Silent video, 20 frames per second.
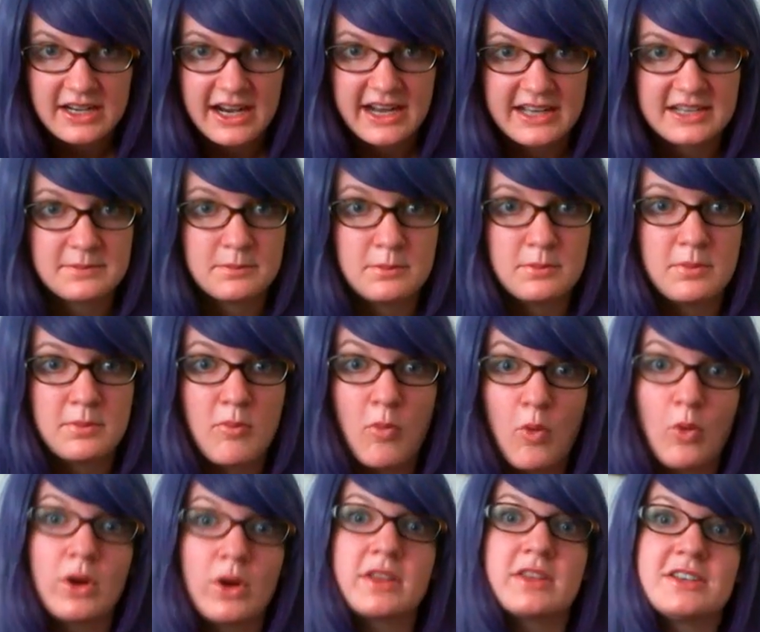I
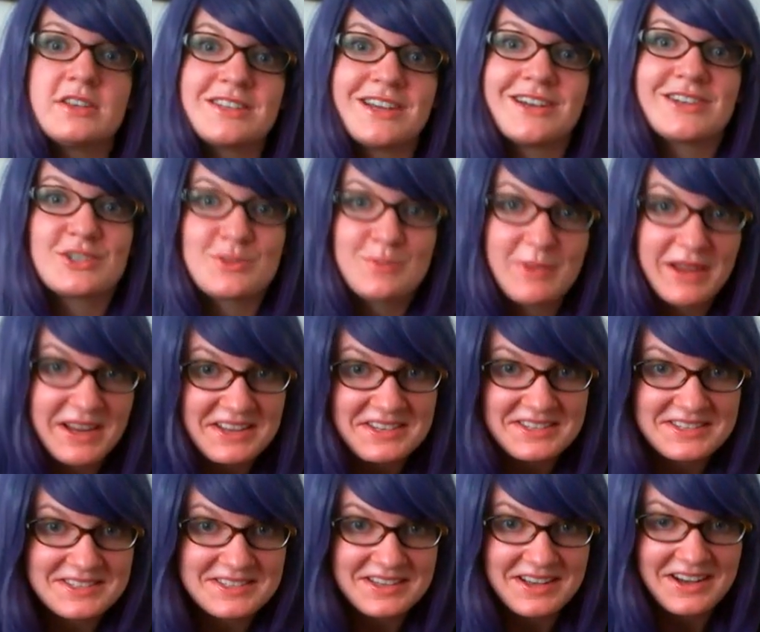more than touched
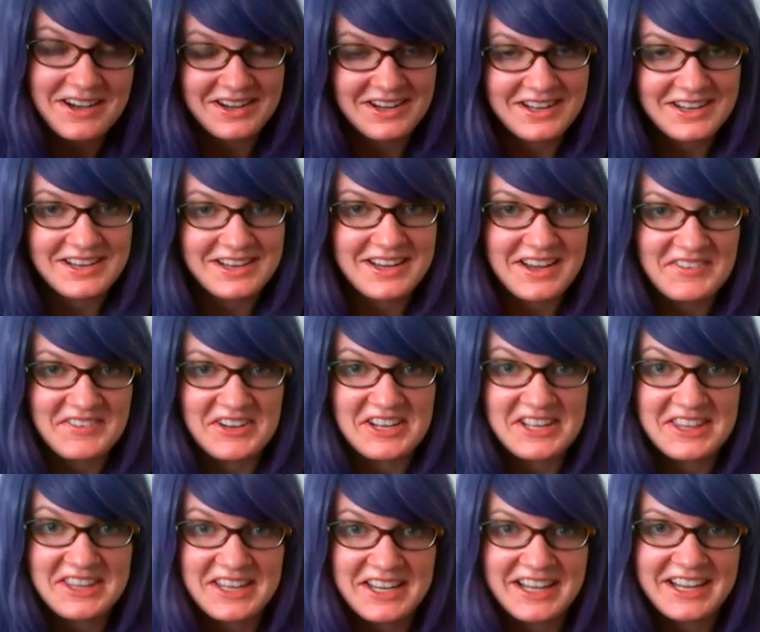base on
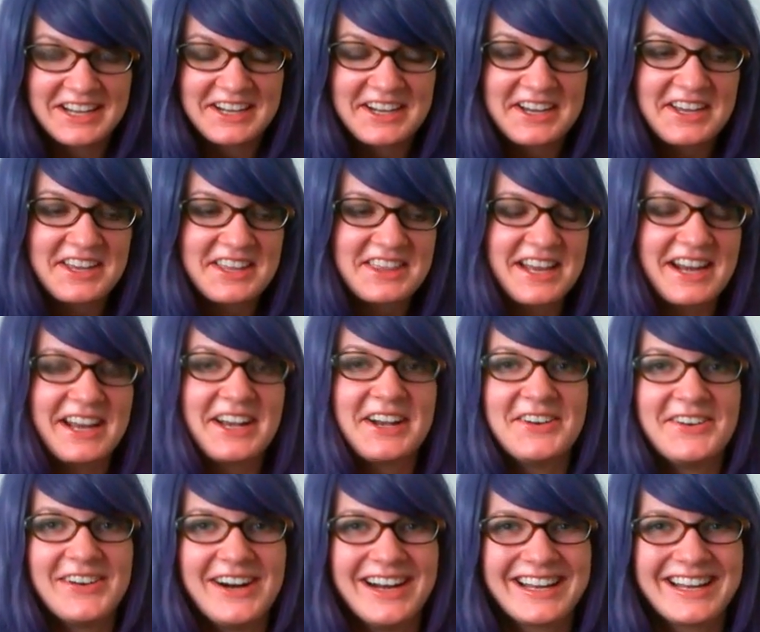everything that
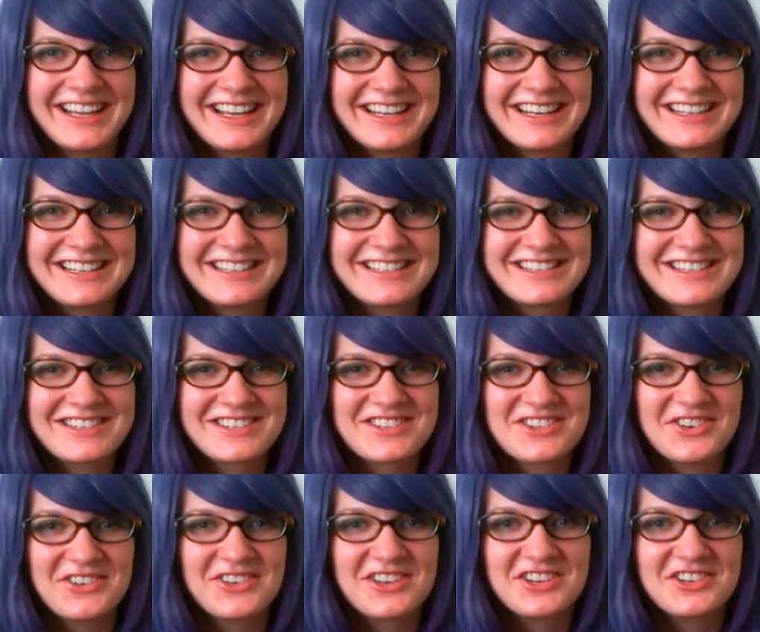I wanted to
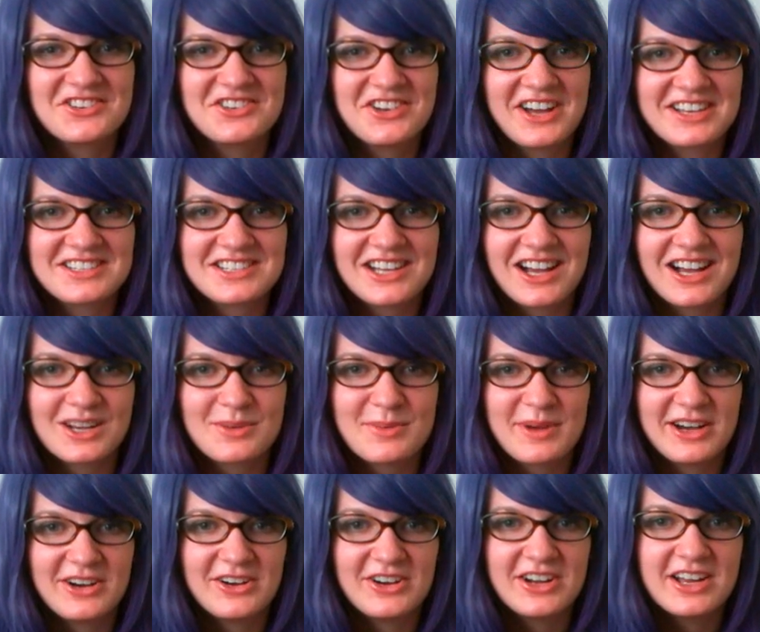show you and talk
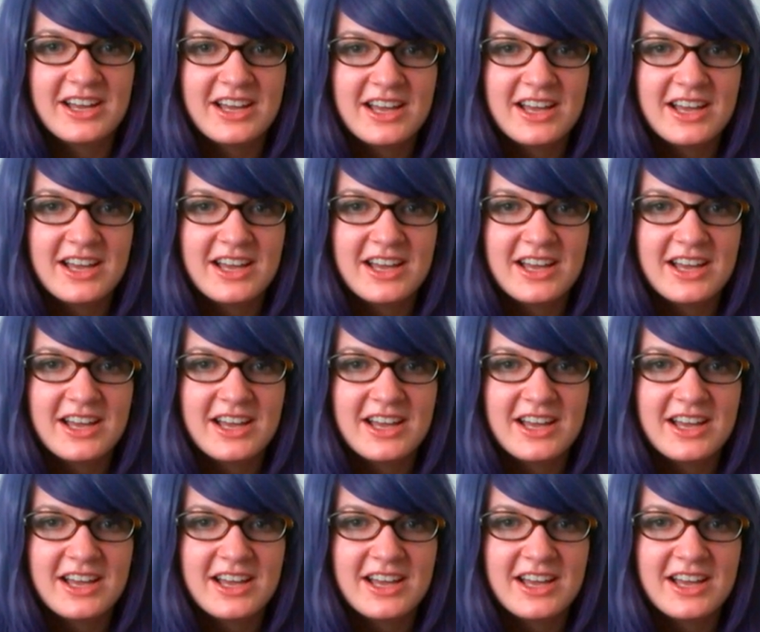about.